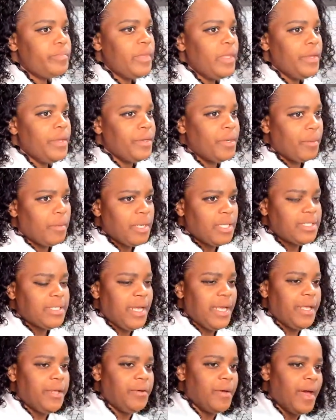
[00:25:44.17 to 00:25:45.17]
I'm going to
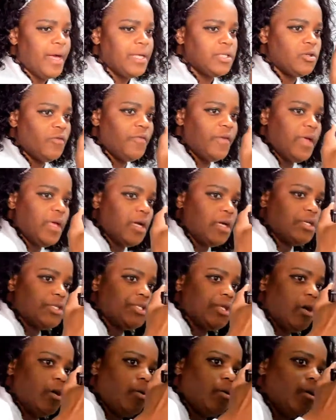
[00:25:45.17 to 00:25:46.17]
take you guys over here.
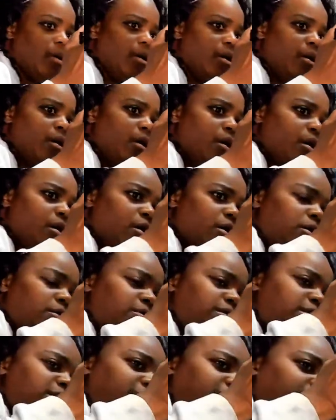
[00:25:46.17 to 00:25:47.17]
So you
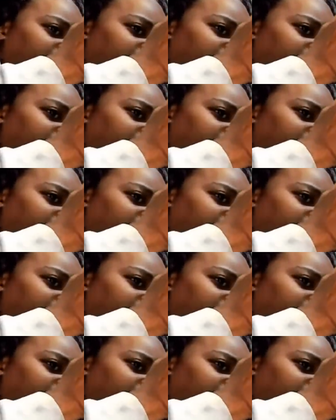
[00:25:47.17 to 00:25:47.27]
see